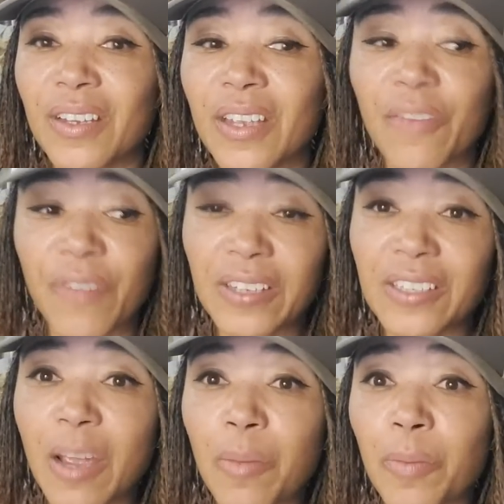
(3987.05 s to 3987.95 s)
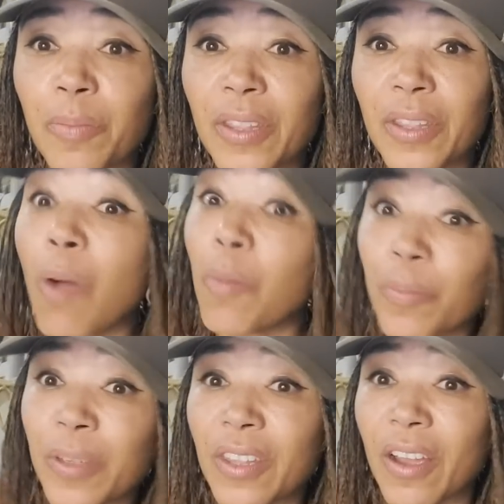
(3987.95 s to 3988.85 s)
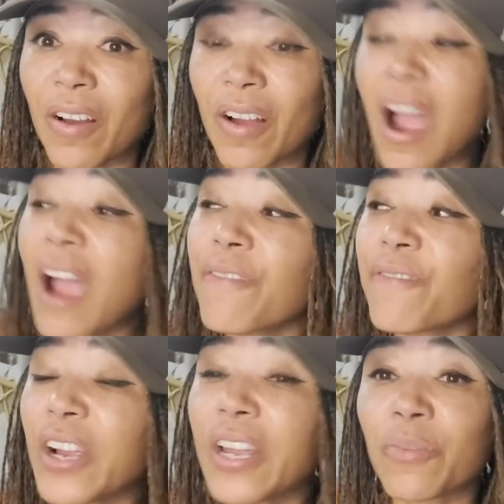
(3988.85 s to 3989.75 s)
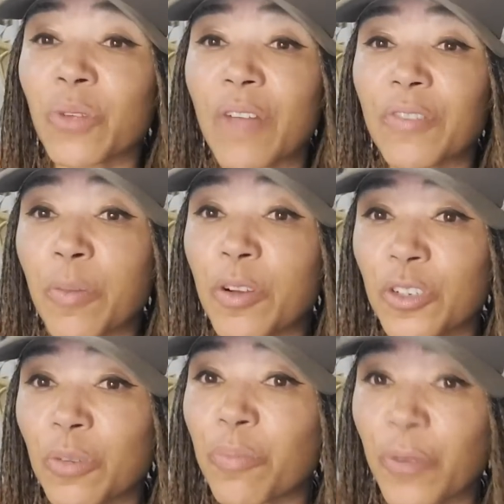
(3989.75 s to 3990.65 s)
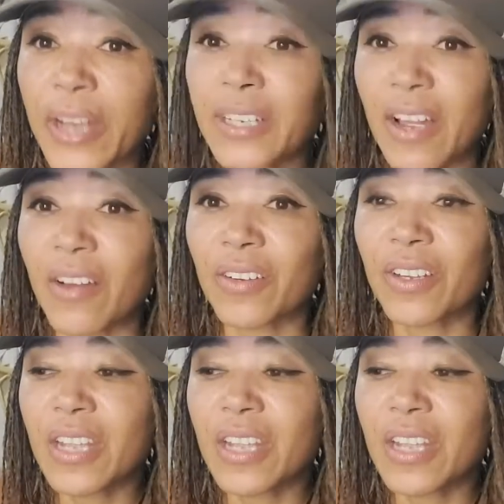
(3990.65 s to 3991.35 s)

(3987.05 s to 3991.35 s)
If I say I'm gonna be there, I'm gonna be there. I freaking will have an emotional breakdown.